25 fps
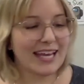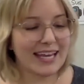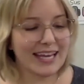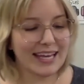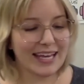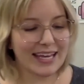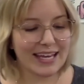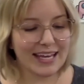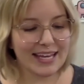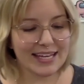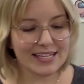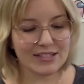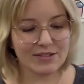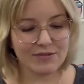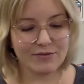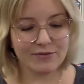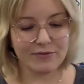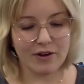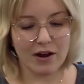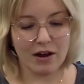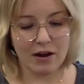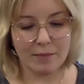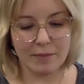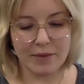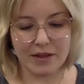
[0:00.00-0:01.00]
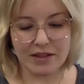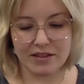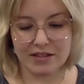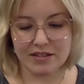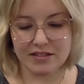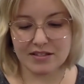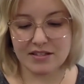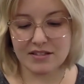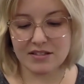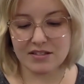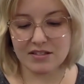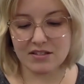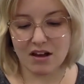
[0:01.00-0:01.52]
He is from the
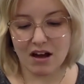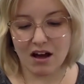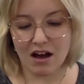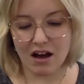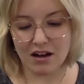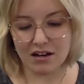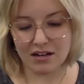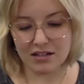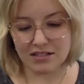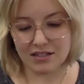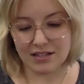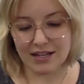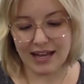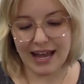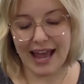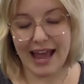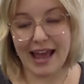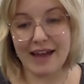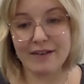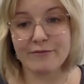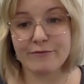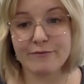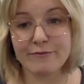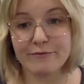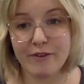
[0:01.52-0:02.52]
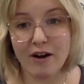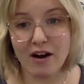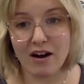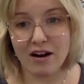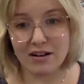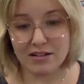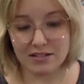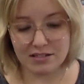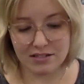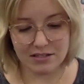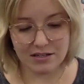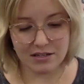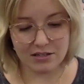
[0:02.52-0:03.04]
Sauk and
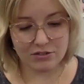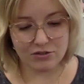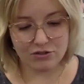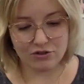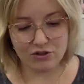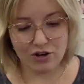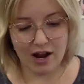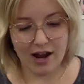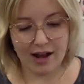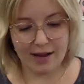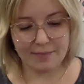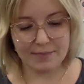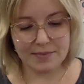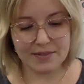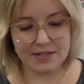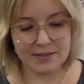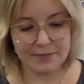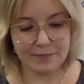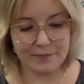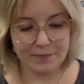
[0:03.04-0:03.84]
Fox tribes.